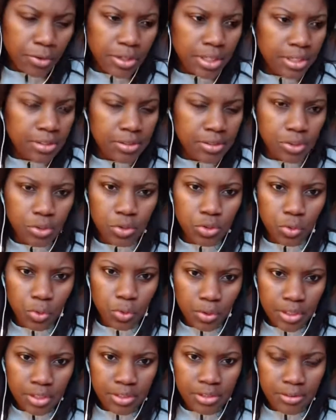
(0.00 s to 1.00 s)
it's the
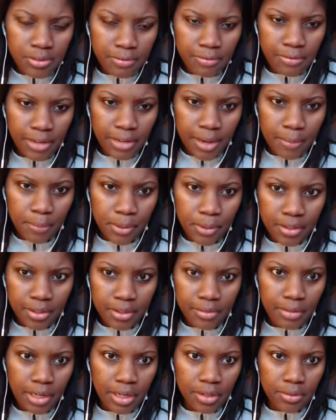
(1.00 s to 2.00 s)
story, it's the fabric
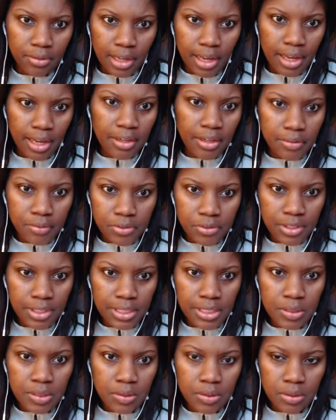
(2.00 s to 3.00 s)
of our lives
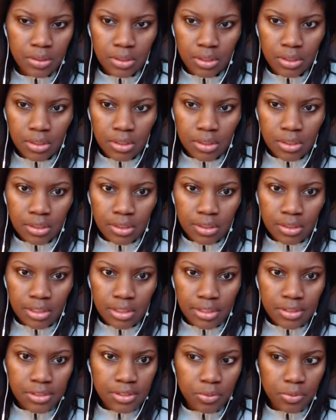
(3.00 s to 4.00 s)
now.
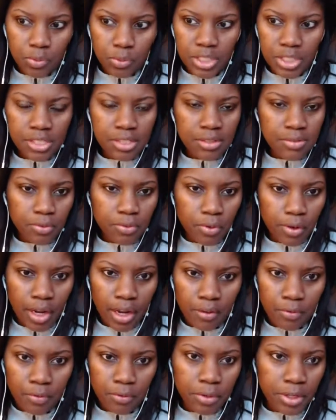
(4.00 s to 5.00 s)
It's the reason for
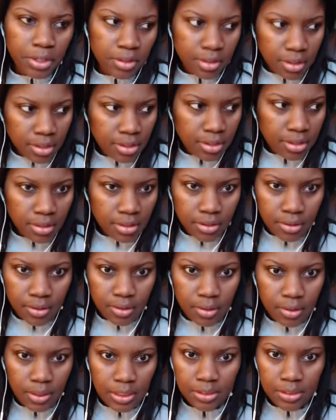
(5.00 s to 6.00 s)
everything.
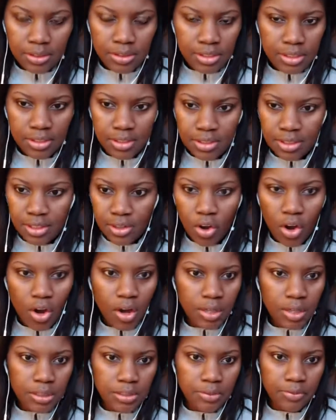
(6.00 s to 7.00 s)
It's the
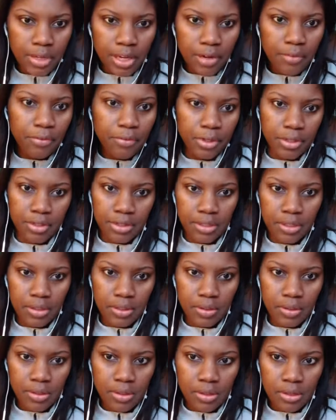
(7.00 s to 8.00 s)
cause of
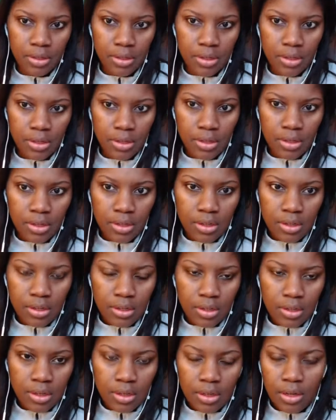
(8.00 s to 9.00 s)
everything.
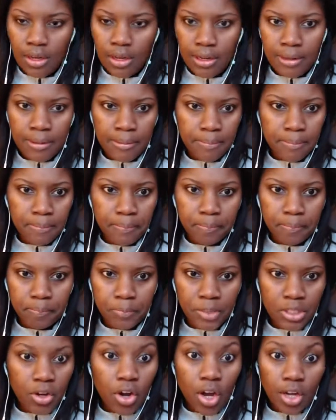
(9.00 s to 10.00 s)

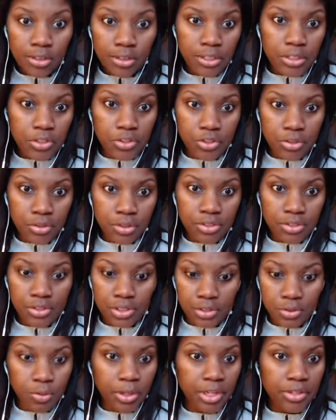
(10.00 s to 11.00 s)
The causation
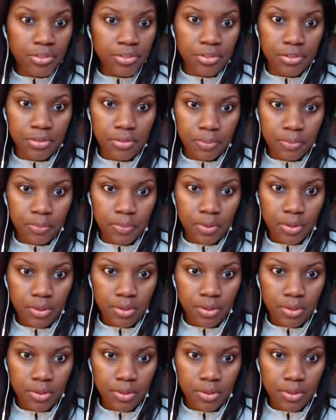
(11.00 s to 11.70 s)
is racism.